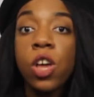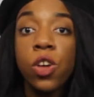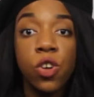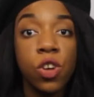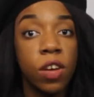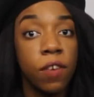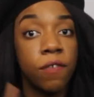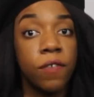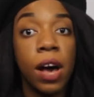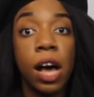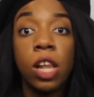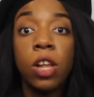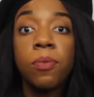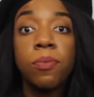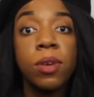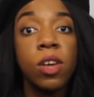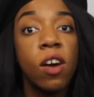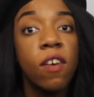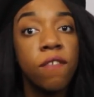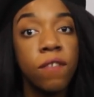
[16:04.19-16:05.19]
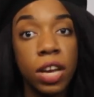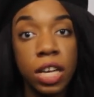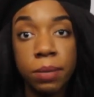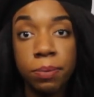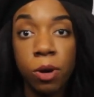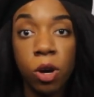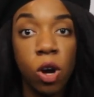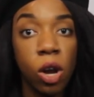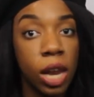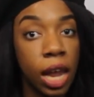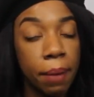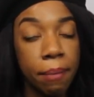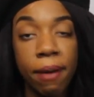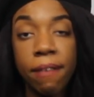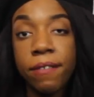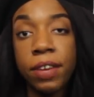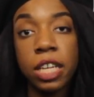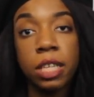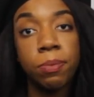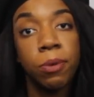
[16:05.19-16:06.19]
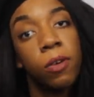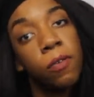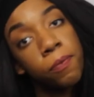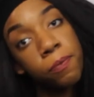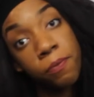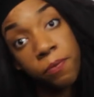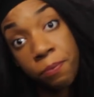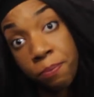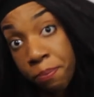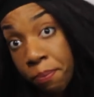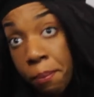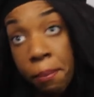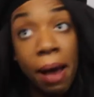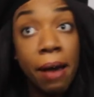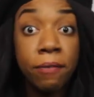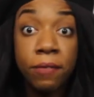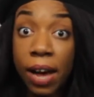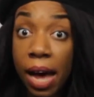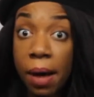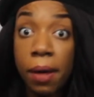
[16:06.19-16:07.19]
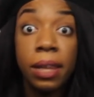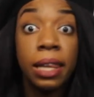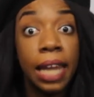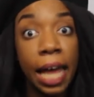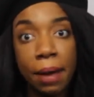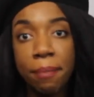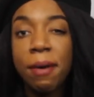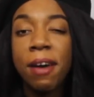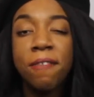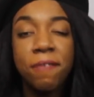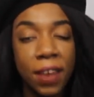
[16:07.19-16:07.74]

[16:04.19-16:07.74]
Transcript: You can follow me on Facebook or like my